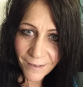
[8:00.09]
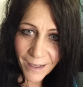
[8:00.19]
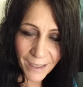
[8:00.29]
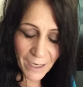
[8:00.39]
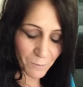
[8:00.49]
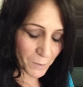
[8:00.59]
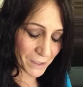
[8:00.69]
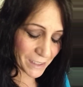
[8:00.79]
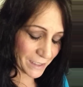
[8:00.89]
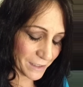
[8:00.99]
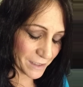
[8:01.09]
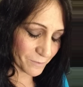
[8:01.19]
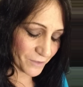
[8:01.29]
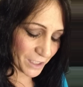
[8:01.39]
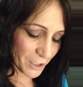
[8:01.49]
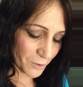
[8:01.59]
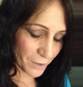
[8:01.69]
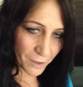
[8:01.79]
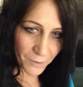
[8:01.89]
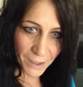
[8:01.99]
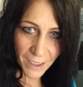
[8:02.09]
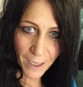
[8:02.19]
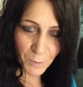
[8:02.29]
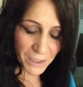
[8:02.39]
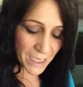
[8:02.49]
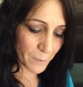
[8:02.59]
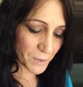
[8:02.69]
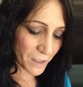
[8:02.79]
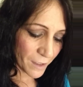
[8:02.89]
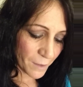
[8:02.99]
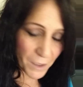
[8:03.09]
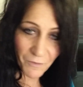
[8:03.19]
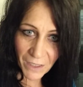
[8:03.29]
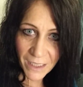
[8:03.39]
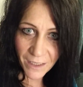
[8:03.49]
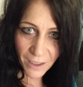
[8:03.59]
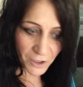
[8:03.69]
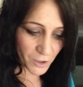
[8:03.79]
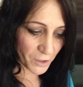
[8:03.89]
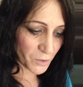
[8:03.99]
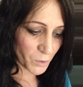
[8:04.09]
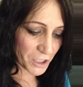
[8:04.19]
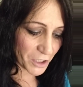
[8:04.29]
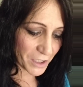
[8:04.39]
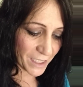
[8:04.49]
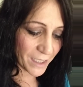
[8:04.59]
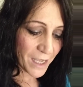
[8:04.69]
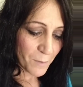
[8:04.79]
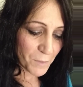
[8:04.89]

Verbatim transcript: I can't remember because I this video already a couple times, but if I didn't, I'll just go ahead and reshare it again.